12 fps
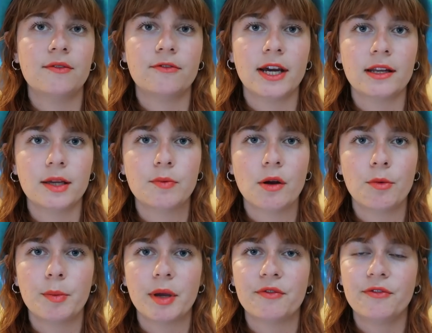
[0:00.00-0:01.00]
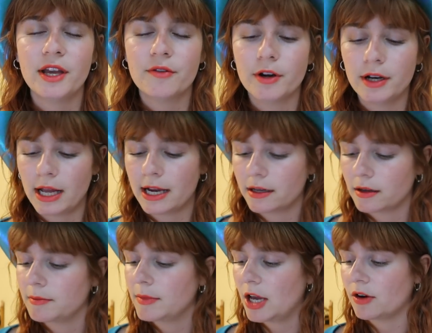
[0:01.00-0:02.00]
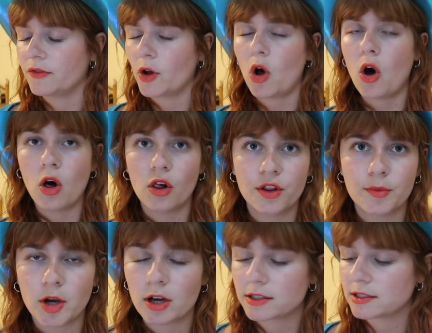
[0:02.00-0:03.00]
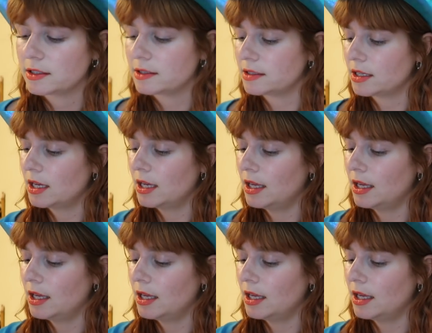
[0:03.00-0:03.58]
And finally, probably my favorite item out of all of the boxes